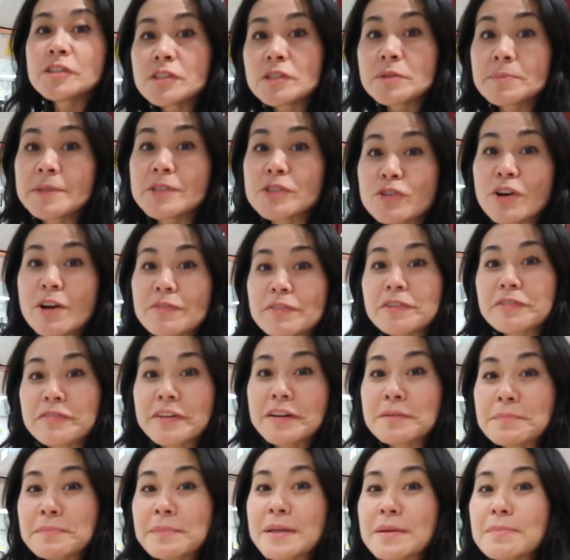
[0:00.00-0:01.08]
So my driver
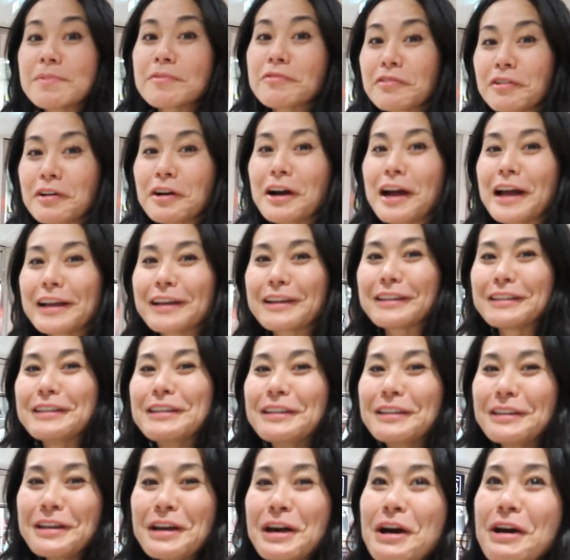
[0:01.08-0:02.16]
found me before I could,
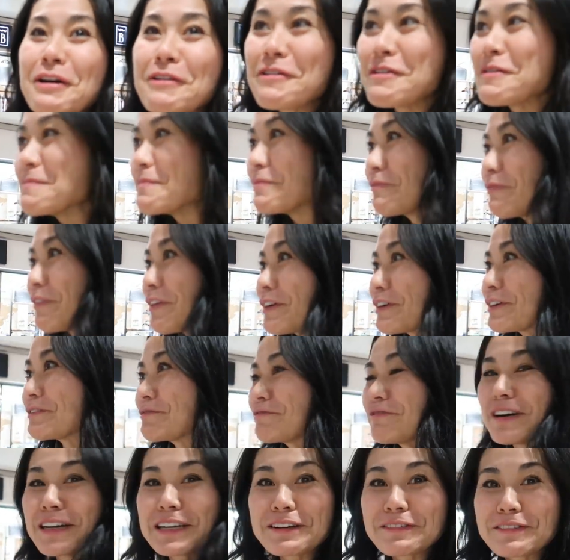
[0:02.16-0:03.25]
before I could
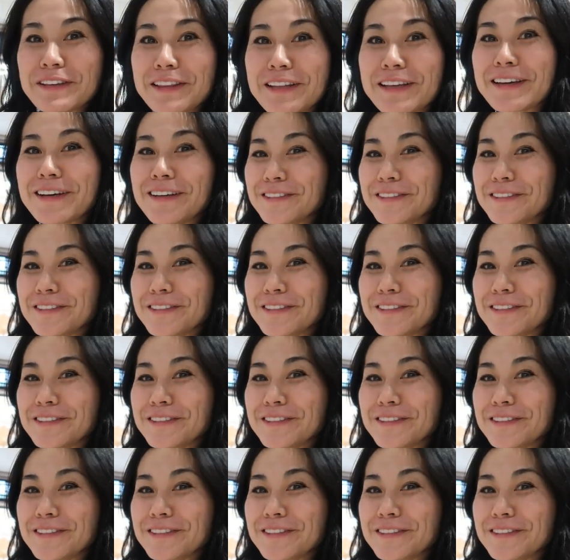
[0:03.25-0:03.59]
find everything